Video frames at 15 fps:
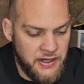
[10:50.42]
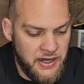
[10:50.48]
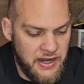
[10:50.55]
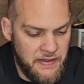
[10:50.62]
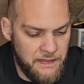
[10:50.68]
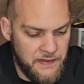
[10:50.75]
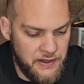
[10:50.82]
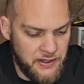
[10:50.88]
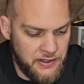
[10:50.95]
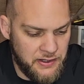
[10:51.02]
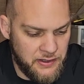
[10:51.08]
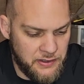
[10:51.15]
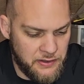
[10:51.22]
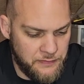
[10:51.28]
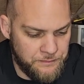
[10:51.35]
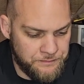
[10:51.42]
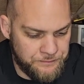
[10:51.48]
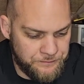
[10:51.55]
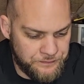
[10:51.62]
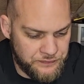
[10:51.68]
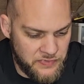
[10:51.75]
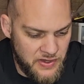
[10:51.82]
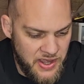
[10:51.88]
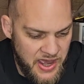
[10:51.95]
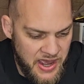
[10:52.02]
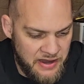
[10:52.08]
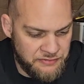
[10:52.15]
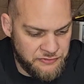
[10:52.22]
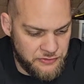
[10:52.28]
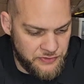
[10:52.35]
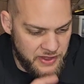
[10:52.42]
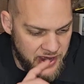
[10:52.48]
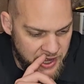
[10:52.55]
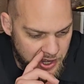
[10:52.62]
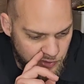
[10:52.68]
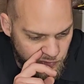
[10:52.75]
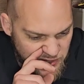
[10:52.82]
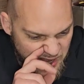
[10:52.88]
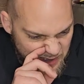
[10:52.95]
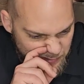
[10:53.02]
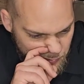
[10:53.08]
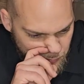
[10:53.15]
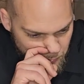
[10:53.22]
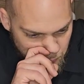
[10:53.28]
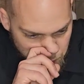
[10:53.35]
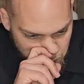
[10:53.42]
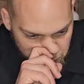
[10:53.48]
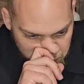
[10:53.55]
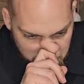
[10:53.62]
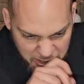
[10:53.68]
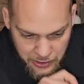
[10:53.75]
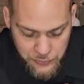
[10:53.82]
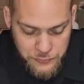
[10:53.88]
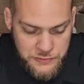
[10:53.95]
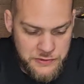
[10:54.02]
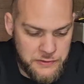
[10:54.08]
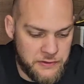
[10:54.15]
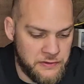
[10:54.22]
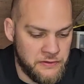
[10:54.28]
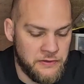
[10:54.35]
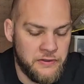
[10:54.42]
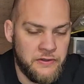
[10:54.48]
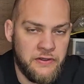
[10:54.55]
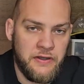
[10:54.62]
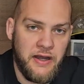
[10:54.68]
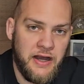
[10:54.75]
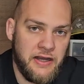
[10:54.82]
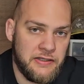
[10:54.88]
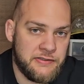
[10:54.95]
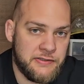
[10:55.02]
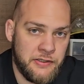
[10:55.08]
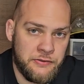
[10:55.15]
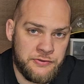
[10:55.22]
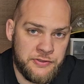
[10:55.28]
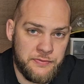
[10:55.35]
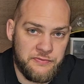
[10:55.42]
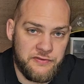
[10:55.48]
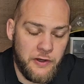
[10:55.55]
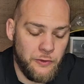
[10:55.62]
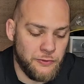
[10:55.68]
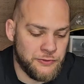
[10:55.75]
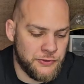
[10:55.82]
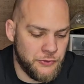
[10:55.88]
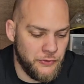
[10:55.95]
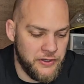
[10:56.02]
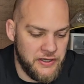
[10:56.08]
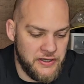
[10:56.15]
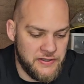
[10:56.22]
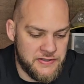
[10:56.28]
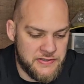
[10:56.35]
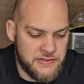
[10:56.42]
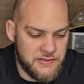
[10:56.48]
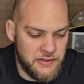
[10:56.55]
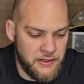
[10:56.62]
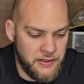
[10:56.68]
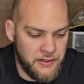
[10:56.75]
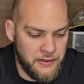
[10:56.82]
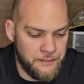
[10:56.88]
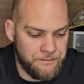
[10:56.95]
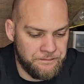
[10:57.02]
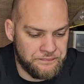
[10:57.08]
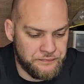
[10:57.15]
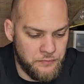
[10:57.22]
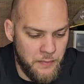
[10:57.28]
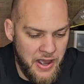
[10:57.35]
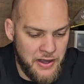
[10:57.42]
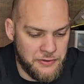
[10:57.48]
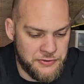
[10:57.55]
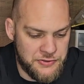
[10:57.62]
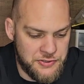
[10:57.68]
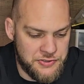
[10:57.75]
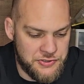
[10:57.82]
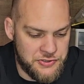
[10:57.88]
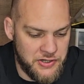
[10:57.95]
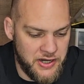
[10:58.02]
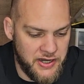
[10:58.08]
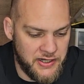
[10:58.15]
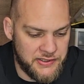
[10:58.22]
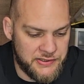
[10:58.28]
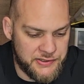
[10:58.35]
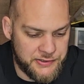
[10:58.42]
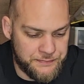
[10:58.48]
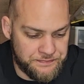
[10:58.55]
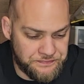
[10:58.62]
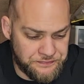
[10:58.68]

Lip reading: And then after that, we have a rodent coaxer. So some vole squeaks, mouse distress.